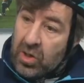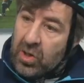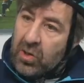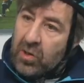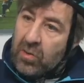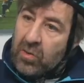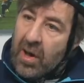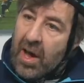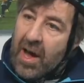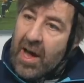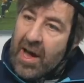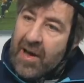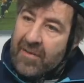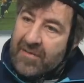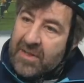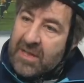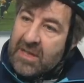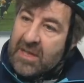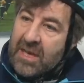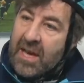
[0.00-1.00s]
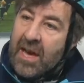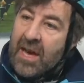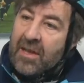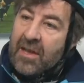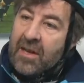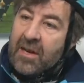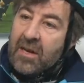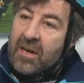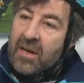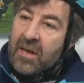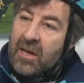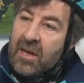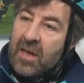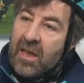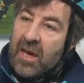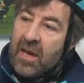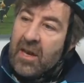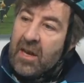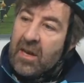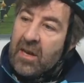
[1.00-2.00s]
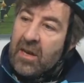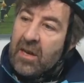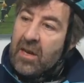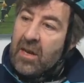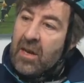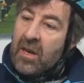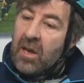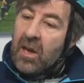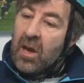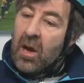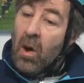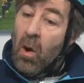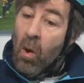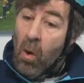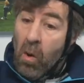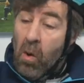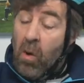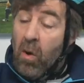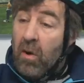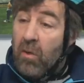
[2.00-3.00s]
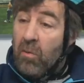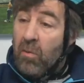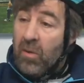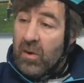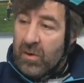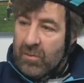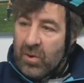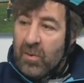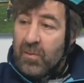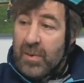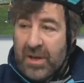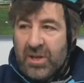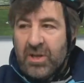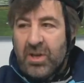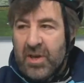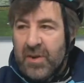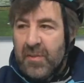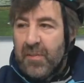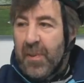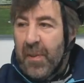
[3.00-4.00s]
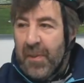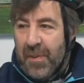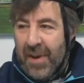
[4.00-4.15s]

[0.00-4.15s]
two halves together. It just then, wouldn't work. Or it would be a chimp,